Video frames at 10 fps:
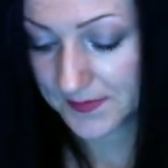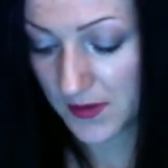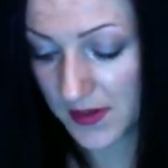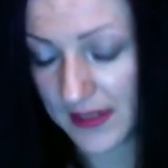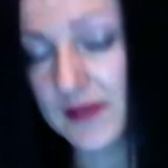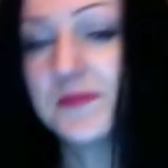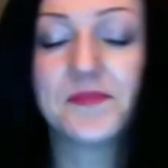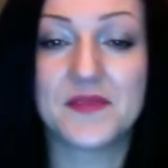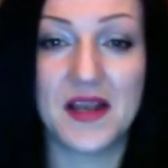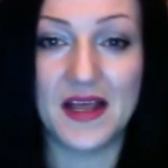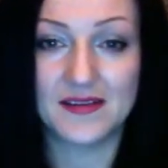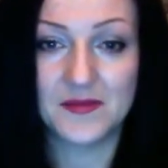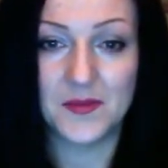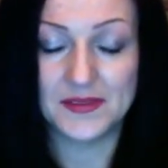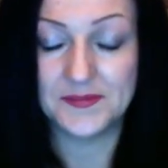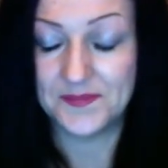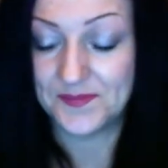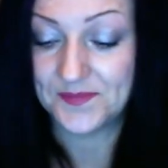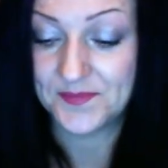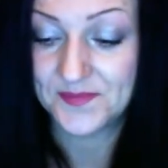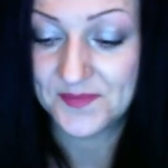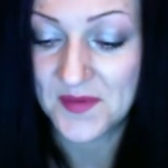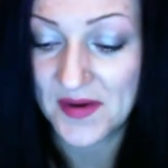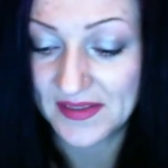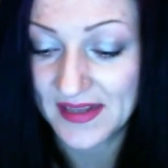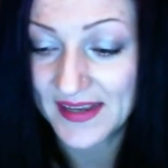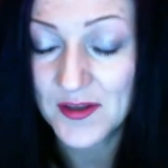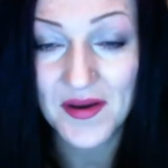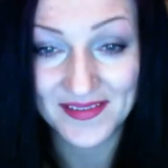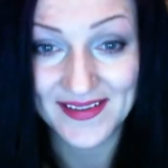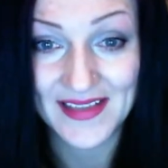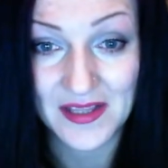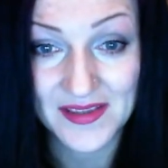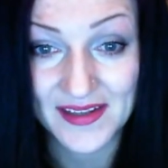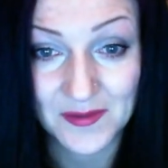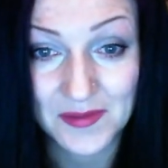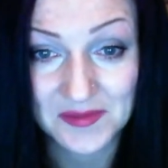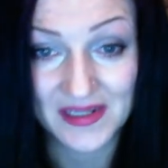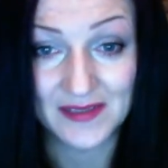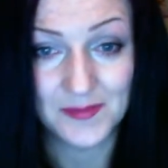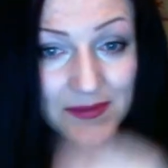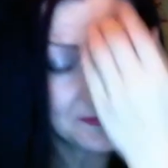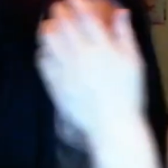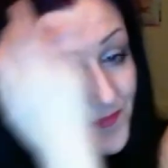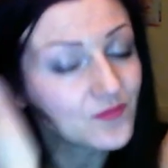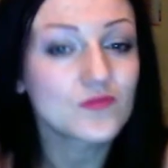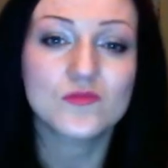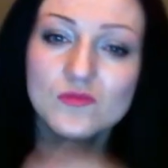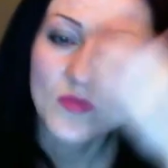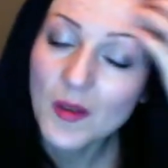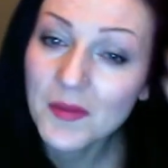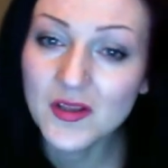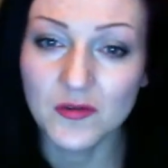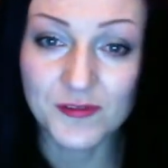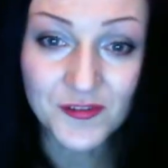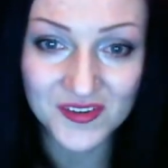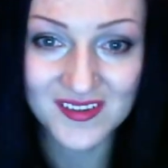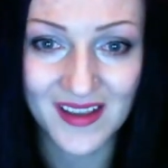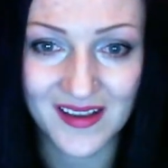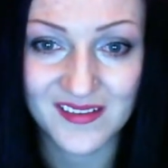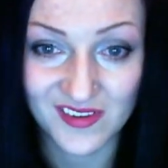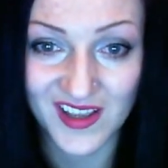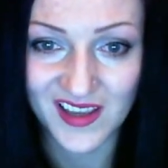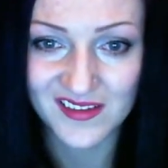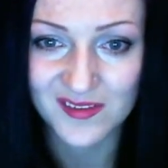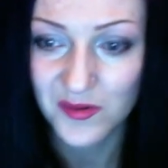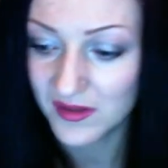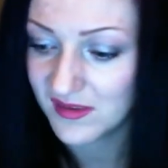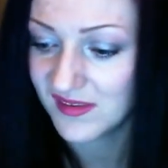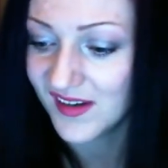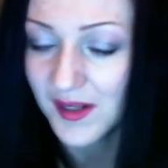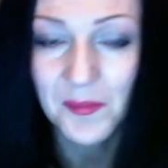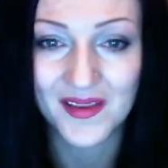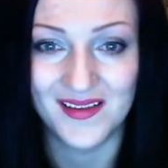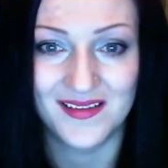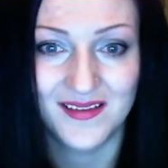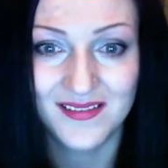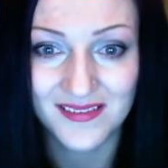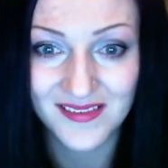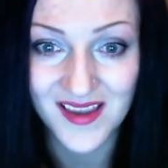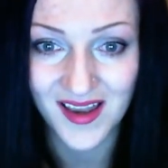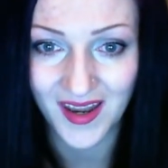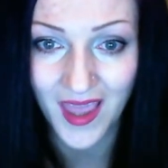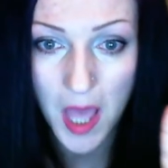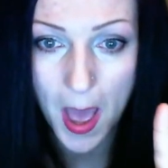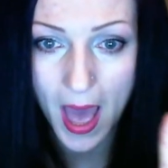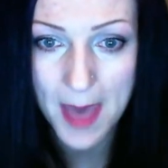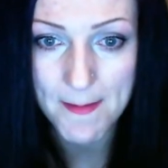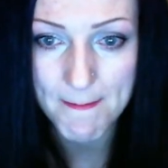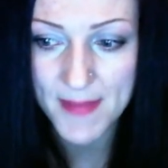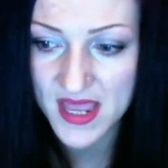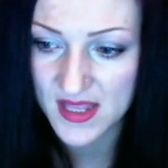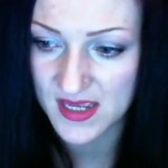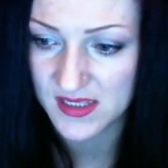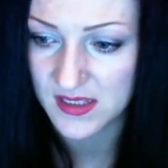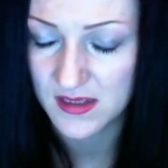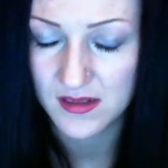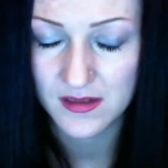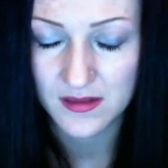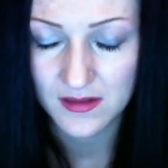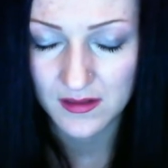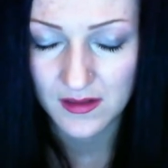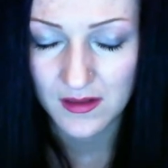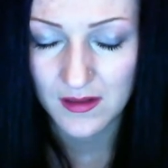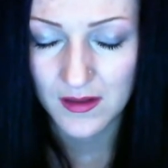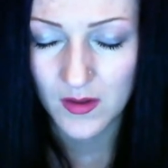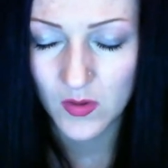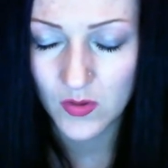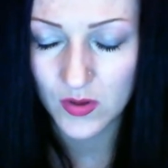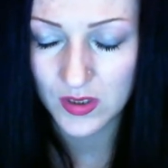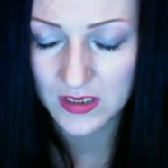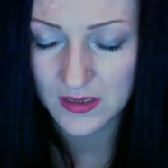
Alright, last one. Alright, I know I said that the other one was last one. But no, 50 seconds, okay? So it's nearly a minute. It's nearly a minute. Whew.